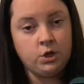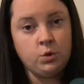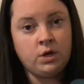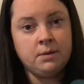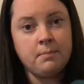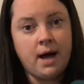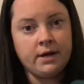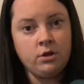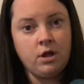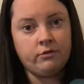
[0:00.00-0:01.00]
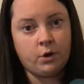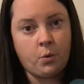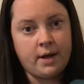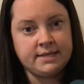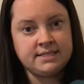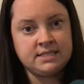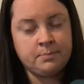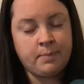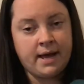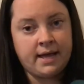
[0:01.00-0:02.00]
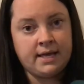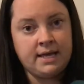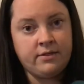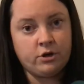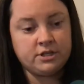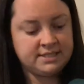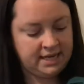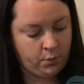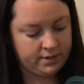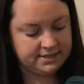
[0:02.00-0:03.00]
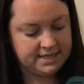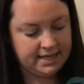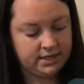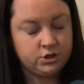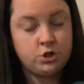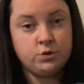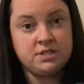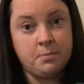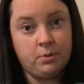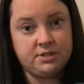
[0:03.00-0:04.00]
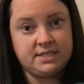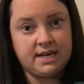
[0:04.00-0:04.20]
You can model a request by either sequencing two symbols